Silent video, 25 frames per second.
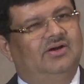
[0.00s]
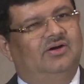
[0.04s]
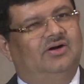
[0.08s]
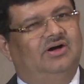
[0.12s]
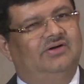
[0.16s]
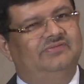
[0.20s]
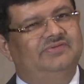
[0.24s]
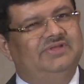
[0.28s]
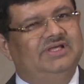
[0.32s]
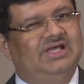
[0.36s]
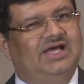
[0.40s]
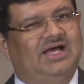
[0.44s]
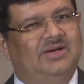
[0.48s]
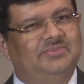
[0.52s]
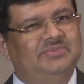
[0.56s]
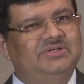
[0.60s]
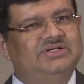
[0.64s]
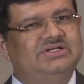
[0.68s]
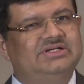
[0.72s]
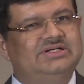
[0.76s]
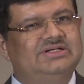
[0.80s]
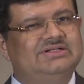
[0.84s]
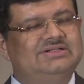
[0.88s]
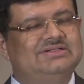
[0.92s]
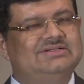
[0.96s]
of the
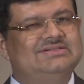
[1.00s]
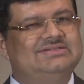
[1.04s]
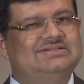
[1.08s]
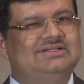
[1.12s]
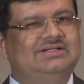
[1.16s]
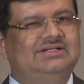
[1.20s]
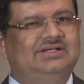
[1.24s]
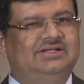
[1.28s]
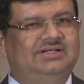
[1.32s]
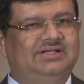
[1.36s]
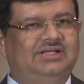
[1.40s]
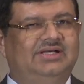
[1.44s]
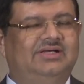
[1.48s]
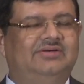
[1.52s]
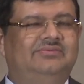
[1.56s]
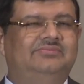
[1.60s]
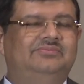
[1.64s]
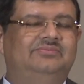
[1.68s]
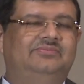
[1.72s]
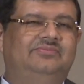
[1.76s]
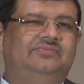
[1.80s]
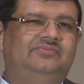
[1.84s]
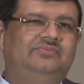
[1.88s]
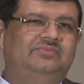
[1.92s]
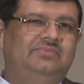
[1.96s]
arbitrators in India,
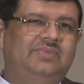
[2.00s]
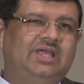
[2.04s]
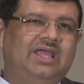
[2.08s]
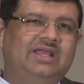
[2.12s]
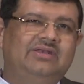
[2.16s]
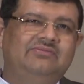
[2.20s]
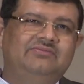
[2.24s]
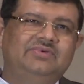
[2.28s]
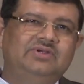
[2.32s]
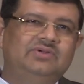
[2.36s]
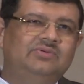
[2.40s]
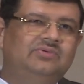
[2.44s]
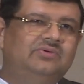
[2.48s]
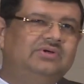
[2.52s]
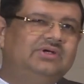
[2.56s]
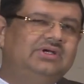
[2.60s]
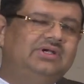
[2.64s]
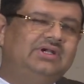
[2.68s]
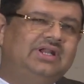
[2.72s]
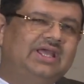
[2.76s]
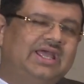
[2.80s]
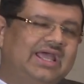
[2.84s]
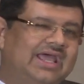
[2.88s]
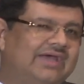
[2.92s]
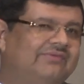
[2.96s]
and we don't
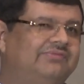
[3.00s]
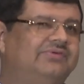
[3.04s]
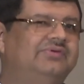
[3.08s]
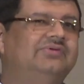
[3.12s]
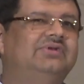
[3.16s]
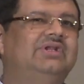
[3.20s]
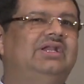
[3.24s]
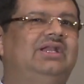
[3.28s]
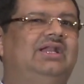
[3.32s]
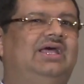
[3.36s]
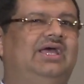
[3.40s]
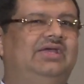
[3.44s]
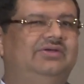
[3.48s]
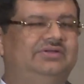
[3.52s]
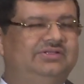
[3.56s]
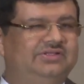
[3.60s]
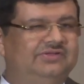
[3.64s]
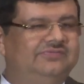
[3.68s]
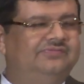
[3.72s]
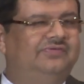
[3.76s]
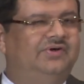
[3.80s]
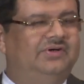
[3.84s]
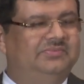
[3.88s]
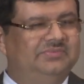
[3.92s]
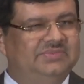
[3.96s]
have to rely on
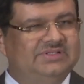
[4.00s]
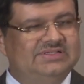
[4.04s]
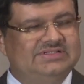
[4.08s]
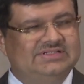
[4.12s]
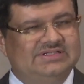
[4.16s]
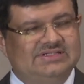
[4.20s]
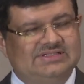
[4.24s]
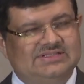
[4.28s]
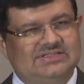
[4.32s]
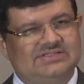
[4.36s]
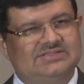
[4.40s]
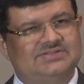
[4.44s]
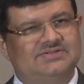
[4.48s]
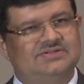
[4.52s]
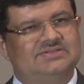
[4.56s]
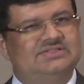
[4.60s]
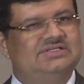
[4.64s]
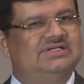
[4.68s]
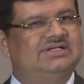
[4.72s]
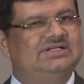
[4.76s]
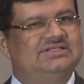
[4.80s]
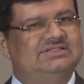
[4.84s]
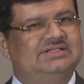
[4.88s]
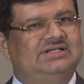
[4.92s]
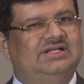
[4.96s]
the former judges to
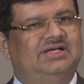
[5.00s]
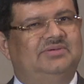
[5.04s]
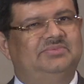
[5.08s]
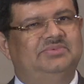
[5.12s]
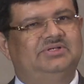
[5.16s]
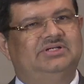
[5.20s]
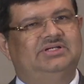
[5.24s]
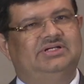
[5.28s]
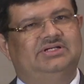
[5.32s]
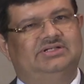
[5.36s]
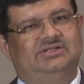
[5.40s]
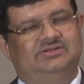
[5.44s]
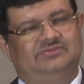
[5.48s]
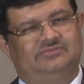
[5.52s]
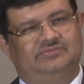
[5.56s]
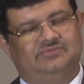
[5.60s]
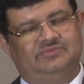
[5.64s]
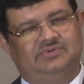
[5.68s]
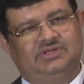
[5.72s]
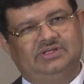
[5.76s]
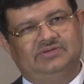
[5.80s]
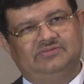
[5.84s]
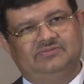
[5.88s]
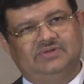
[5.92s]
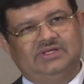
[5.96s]
sit as an arbitrator.
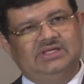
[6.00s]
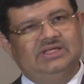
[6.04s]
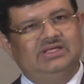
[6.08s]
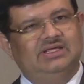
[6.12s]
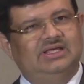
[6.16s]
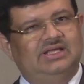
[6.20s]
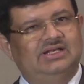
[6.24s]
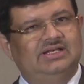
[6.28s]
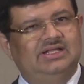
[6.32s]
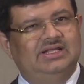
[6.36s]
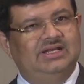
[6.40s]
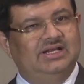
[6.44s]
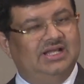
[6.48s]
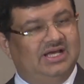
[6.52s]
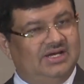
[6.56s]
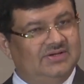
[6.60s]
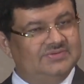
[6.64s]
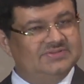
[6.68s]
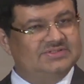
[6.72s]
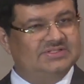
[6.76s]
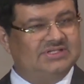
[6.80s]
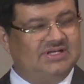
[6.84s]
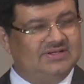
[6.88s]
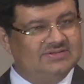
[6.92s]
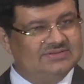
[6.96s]
We in
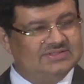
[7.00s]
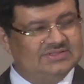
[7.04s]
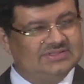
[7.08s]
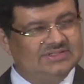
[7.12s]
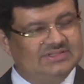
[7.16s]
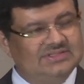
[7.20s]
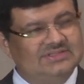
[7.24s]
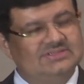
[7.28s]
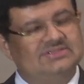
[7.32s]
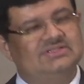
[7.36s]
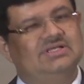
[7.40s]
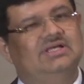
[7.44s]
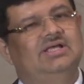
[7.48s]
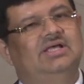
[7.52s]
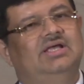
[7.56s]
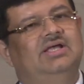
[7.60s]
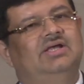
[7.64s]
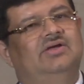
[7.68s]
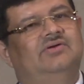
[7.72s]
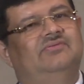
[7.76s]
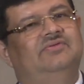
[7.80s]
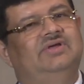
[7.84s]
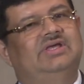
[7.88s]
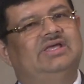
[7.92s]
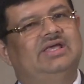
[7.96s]
in-house counsels,
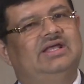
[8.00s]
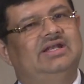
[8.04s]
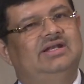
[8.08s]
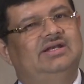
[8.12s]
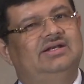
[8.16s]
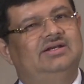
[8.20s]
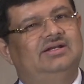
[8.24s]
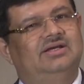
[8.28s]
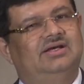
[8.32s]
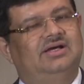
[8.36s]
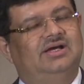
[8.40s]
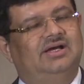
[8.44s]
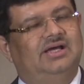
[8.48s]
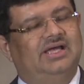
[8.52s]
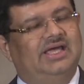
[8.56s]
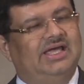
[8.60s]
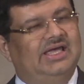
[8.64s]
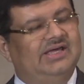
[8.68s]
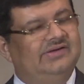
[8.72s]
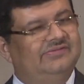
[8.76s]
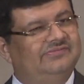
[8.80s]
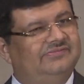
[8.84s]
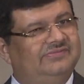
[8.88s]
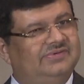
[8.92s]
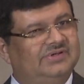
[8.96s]
we can
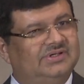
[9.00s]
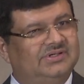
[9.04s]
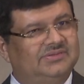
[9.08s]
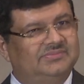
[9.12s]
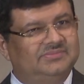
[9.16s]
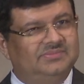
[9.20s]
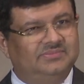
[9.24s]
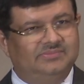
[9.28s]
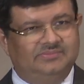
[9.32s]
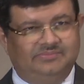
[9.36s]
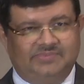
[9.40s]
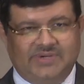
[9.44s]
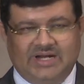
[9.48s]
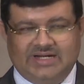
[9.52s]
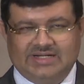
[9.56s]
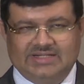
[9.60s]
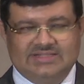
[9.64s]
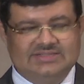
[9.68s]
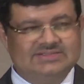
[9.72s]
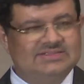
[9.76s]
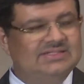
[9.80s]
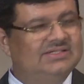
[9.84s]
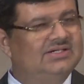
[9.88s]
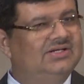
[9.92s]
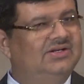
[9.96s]
have
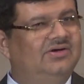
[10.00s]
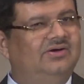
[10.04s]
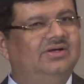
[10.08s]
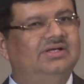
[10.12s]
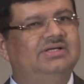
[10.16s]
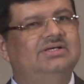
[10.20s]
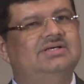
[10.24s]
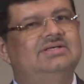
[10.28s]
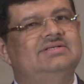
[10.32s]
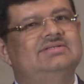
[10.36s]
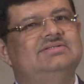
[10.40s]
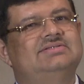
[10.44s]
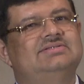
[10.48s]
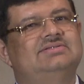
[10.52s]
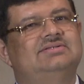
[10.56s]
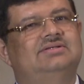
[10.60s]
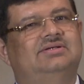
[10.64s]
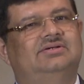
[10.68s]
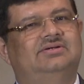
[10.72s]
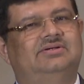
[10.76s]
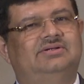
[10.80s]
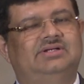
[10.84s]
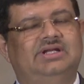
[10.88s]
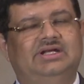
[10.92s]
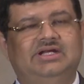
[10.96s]
practicing lawyers
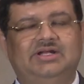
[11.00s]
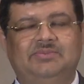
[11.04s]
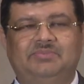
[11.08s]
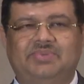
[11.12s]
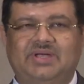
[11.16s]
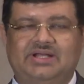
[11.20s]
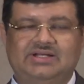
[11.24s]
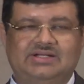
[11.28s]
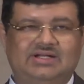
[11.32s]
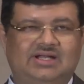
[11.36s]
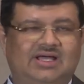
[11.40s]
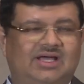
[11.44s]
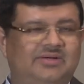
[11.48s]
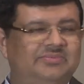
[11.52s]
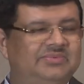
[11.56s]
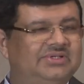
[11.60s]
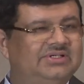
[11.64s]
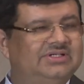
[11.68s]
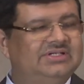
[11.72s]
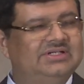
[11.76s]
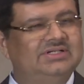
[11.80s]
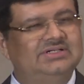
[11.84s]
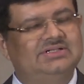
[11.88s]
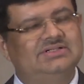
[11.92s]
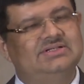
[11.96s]
or independent
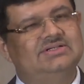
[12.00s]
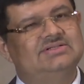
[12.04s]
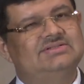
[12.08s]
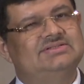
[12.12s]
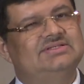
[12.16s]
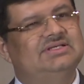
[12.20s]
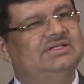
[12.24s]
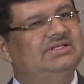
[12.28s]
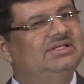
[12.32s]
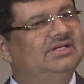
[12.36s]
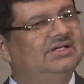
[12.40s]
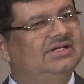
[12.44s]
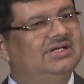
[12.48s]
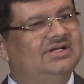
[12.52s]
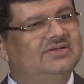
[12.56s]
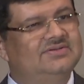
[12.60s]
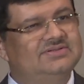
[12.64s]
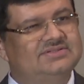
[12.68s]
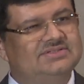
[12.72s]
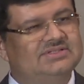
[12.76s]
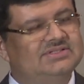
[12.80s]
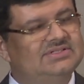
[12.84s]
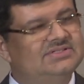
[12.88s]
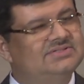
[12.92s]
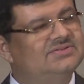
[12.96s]
arbitrators, senior
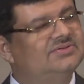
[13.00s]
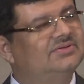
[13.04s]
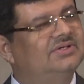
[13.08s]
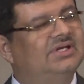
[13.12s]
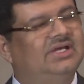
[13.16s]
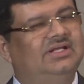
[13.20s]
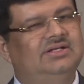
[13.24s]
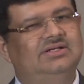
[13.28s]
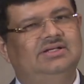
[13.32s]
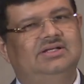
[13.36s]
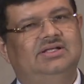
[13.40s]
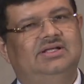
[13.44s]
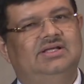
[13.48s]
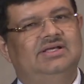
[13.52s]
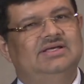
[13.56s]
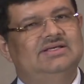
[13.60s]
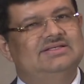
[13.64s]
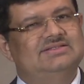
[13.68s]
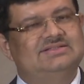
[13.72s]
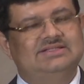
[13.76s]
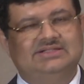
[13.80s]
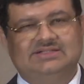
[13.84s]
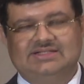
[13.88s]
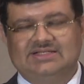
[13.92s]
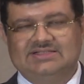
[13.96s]
counsels who can
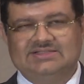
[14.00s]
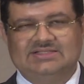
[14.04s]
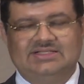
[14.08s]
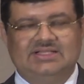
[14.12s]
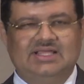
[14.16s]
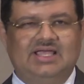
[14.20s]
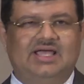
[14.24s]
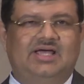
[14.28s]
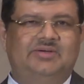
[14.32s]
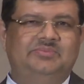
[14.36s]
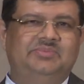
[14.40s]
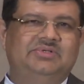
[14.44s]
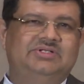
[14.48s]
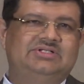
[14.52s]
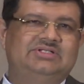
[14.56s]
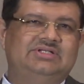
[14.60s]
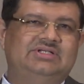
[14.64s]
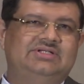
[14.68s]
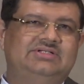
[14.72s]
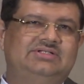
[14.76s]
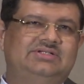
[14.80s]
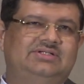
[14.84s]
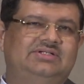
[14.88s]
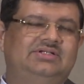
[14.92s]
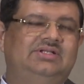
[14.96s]
sit as the
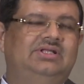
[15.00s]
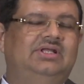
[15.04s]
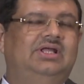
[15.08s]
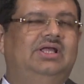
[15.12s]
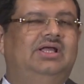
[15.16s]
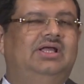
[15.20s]
arbitrator,